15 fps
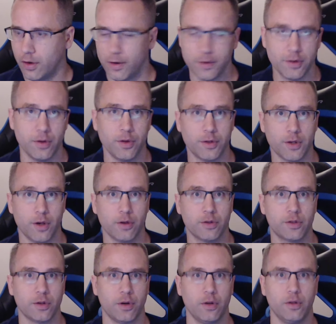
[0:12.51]
So this all
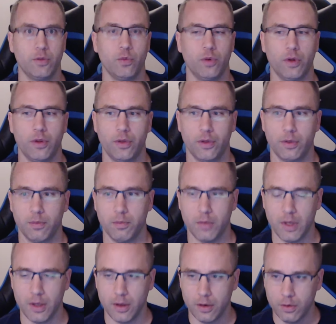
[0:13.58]
started with
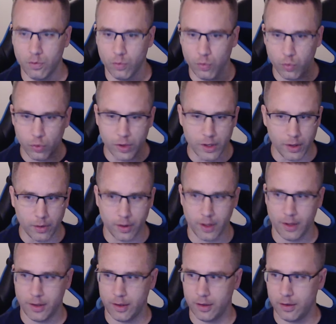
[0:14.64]
me
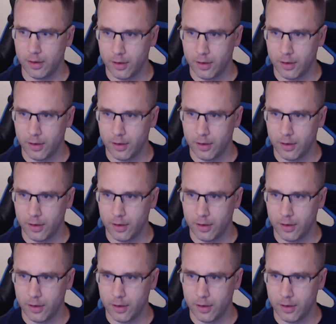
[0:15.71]
relocating